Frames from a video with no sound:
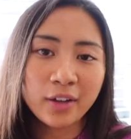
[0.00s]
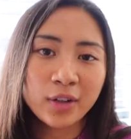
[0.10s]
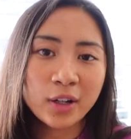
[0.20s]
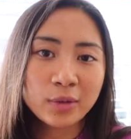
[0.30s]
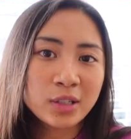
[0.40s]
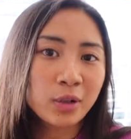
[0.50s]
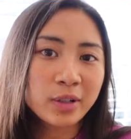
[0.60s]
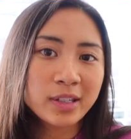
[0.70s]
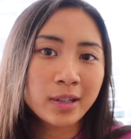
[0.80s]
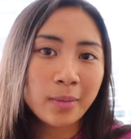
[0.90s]
iPhone, which
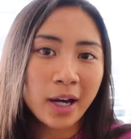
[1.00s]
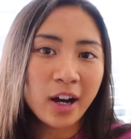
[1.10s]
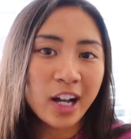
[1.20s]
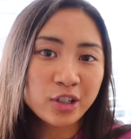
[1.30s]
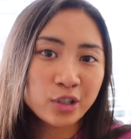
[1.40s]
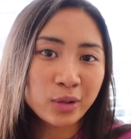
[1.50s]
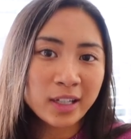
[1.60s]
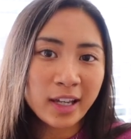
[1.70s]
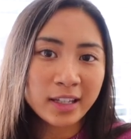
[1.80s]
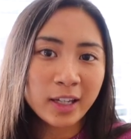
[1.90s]
holds about
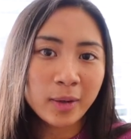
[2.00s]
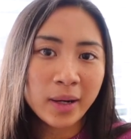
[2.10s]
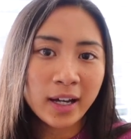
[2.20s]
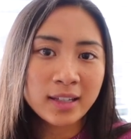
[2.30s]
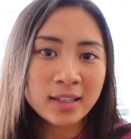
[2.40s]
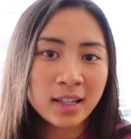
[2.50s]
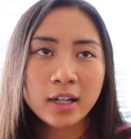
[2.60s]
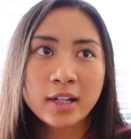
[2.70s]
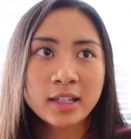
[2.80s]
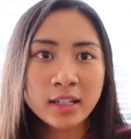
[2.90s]
128 gigabytes,
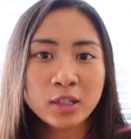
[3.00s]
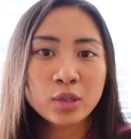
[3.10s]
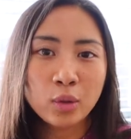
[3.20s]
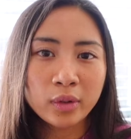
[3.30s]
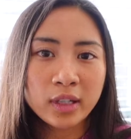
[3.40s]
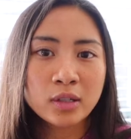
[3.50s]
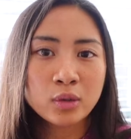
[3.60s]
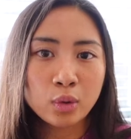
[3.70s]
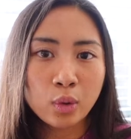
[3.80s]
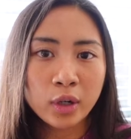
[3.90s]
it doesn't solely
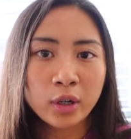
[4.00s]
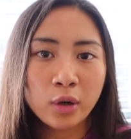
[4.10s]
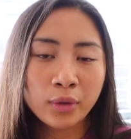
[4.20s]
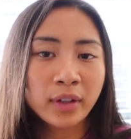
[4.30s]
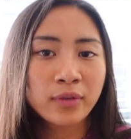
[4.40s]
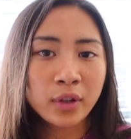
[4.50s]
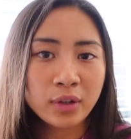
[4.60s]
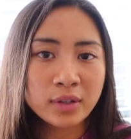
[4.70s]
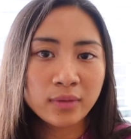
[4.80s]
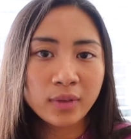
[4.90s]
store only
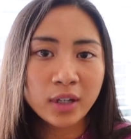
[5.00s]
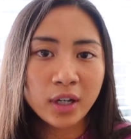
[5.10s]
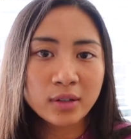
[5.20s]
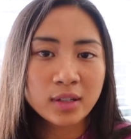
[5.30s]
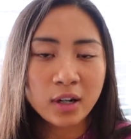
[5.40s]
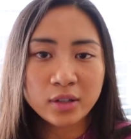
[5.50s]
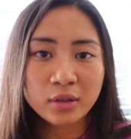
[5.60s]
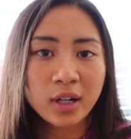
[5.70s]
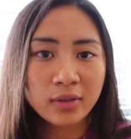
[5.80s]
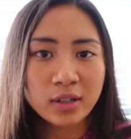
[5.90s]
photos and videos. It also
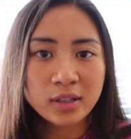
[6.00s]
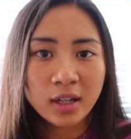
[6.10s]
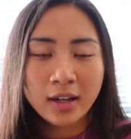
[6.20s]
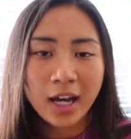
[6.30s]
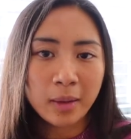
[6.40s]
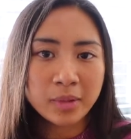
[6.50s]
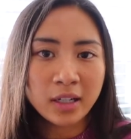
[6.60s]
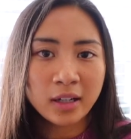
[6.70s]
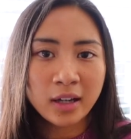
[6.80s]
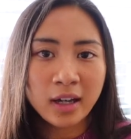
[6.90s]
covers app
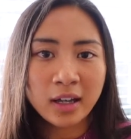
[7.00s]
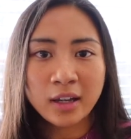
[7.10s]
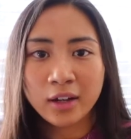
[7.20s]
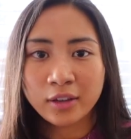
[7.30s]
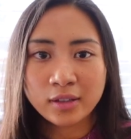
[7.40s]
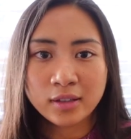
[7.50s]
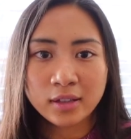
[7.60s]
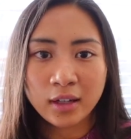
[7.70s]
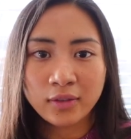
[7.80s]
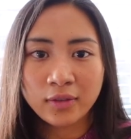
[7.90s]
data and other
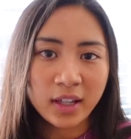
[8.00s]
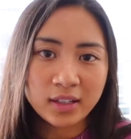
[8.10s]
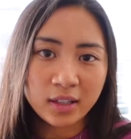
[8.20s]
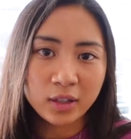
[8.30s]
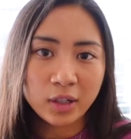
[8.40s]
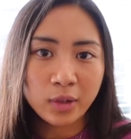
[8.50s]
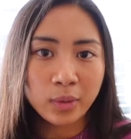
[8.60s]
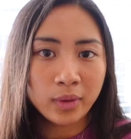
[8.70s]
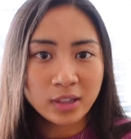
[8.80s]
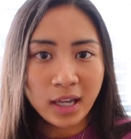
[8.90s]
stuff that's included
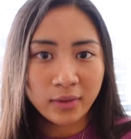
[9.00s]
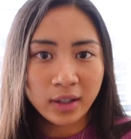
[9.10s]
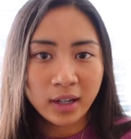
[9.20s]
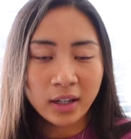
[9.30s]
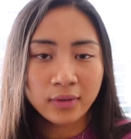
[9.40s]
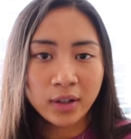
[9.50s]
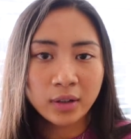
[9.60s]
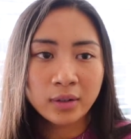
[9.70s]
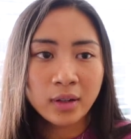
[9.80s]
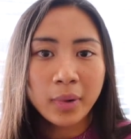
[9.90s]
with just having an
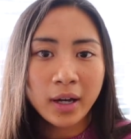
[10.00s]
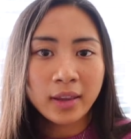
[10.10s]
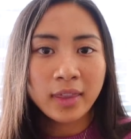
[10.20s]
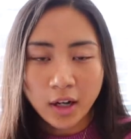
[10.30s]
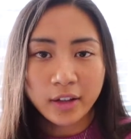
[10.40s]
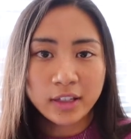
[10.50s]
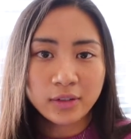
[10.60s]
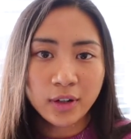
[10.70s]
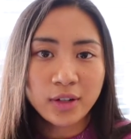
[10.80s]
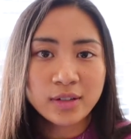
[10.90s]
iPhone. But all these
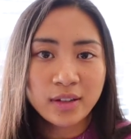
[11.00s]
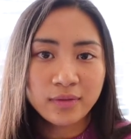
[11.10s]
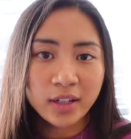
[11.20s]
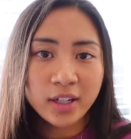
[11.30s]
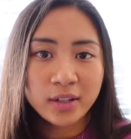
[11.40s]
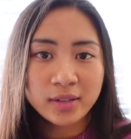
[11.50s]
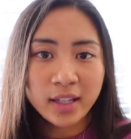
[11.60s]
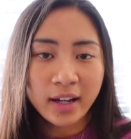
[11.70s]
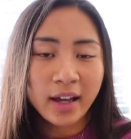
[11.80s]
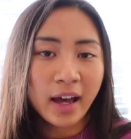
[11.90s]
photos and videos
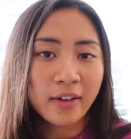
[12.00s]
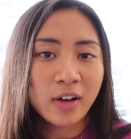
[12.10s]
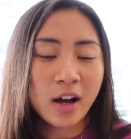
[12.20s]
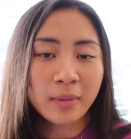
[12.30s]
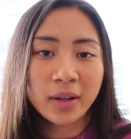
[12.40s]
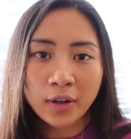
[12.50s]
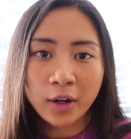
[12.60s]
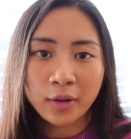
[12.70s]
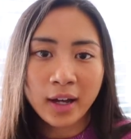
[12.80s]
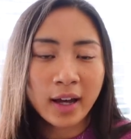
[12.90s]
that I have on my
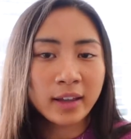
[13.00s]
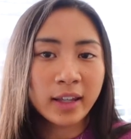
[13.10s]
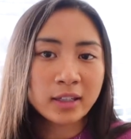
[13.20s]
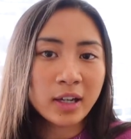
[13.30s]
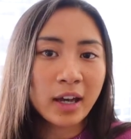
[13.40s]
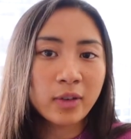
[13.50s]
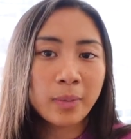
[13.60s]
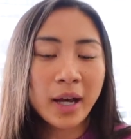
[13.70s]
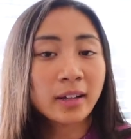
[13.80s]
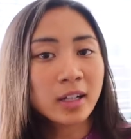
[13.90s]
phone, I like to have it
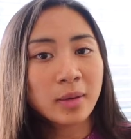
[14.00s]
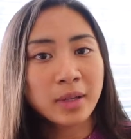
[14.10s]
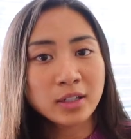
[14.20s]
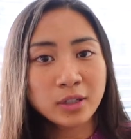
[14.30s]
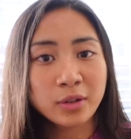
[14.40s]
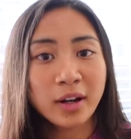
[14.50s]
backed up into